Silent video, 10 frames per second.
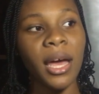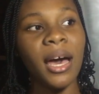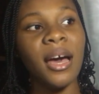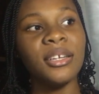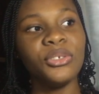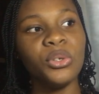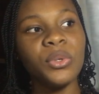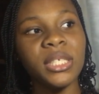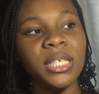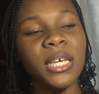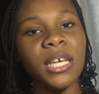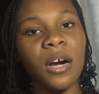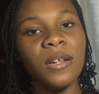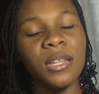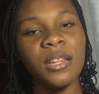and you will see
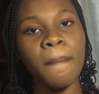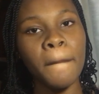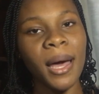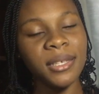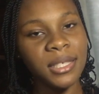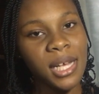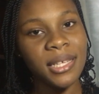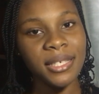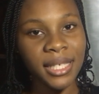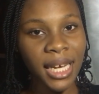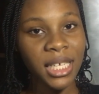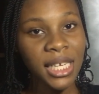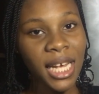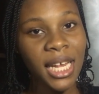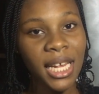under the match stage
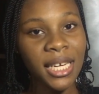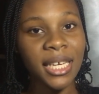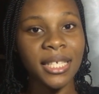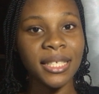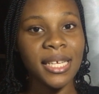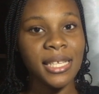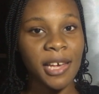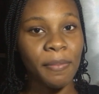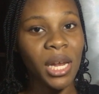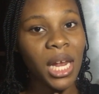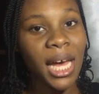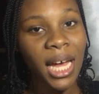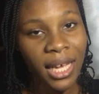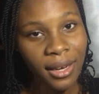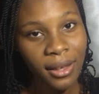heading that it says
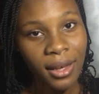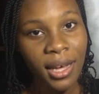applied.